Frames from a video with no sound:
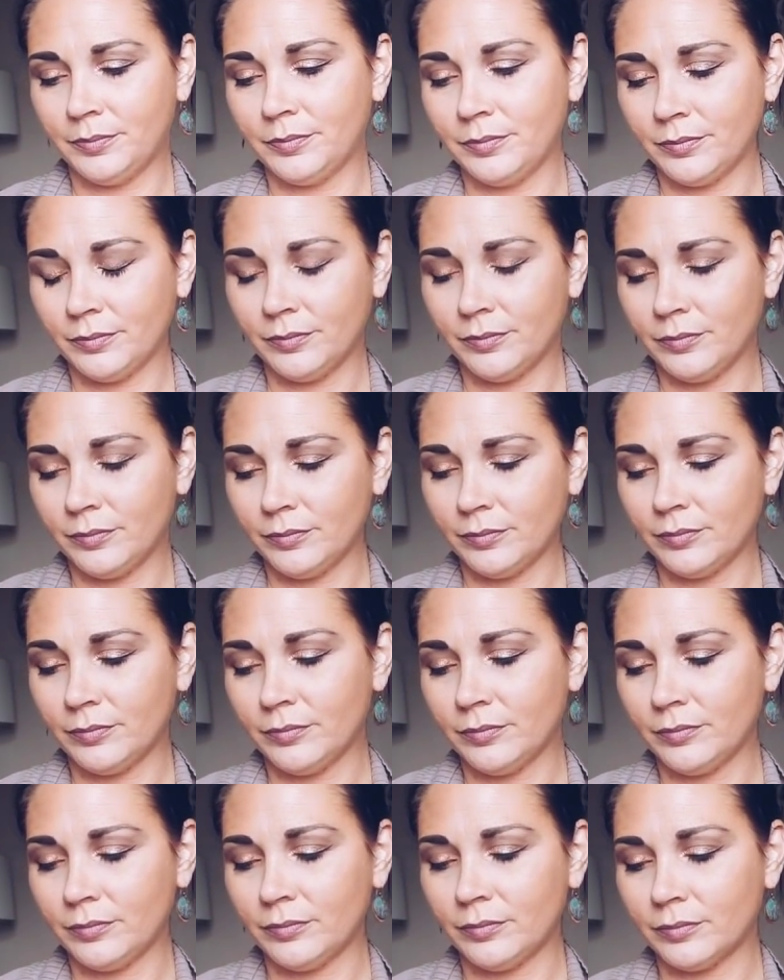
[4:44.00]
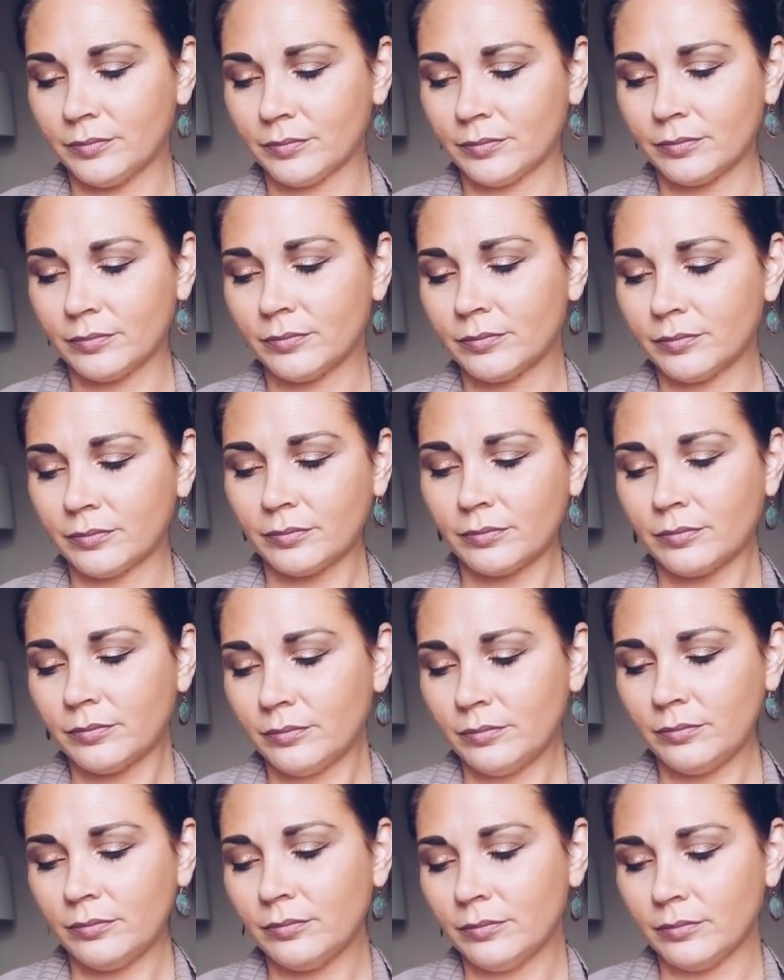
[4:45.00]

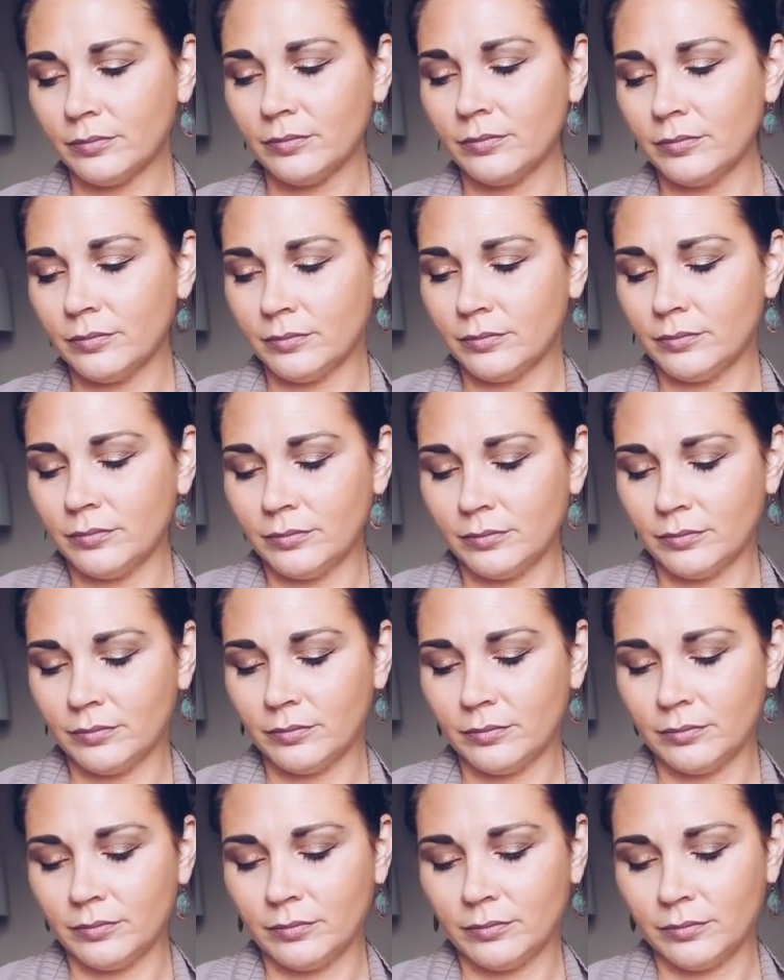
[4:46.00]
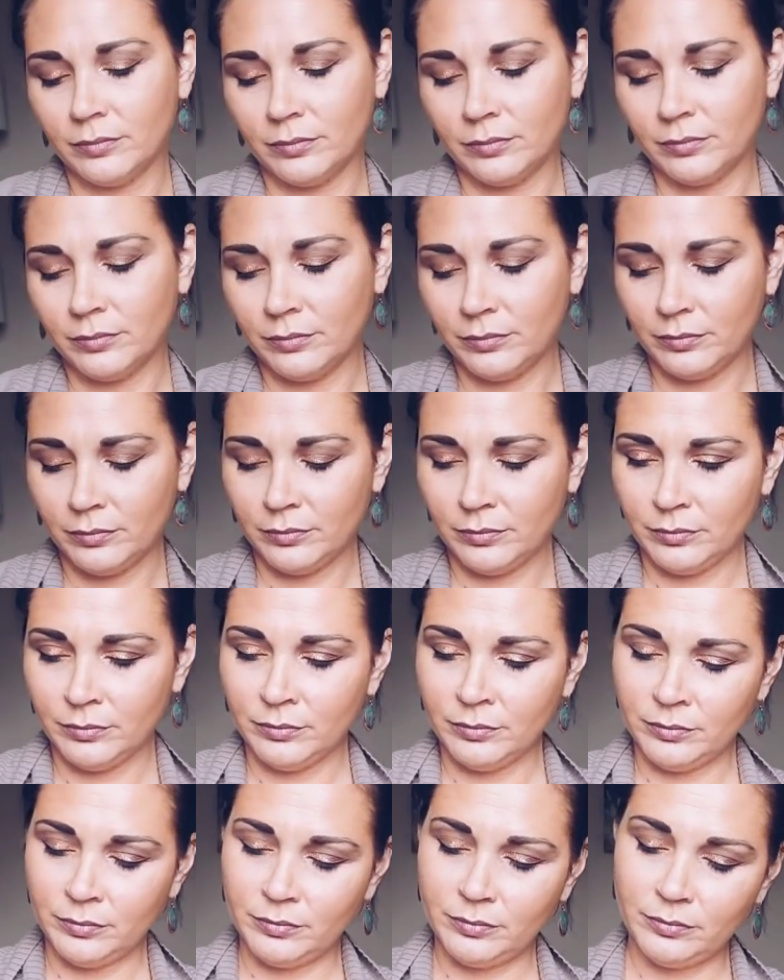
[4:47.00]

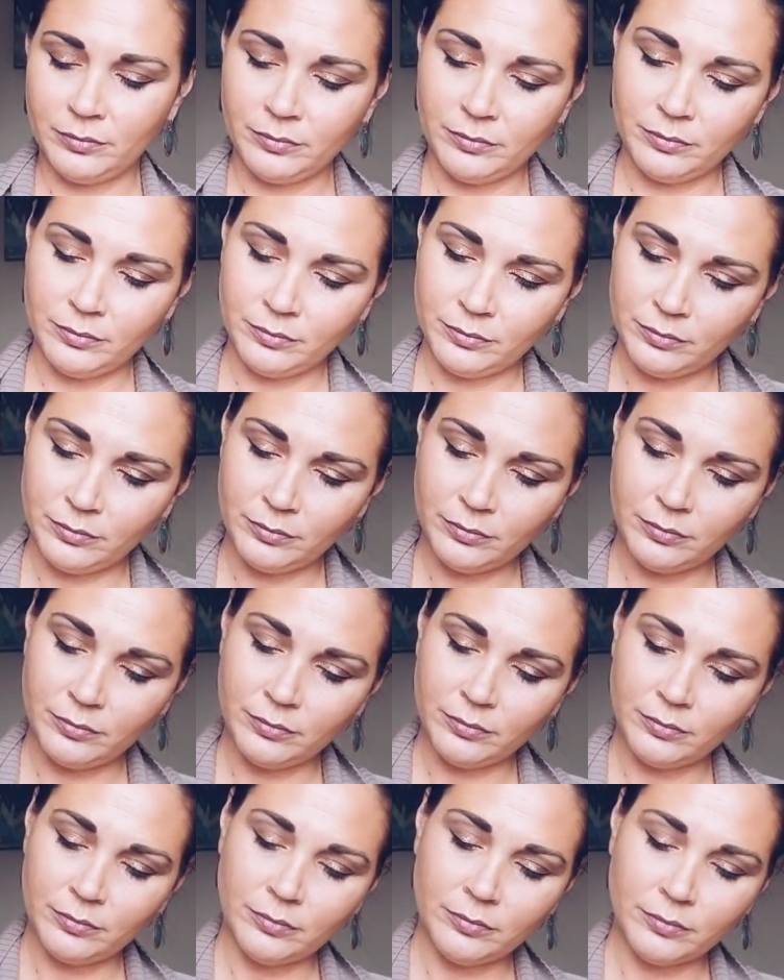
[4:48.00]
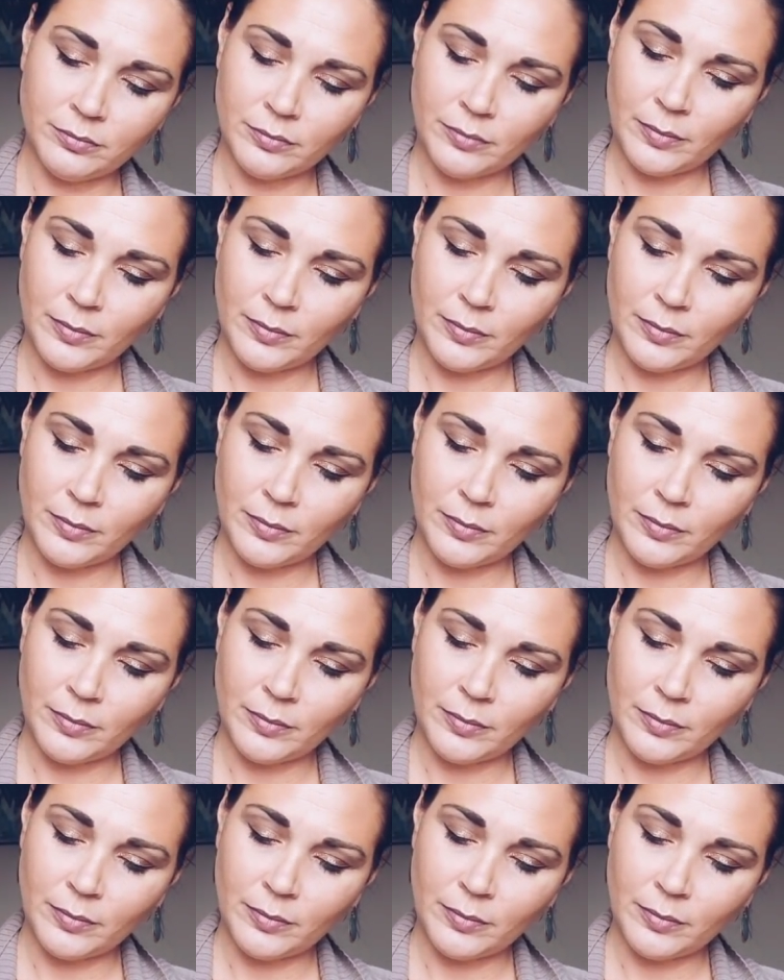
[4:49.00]
Nothing is said.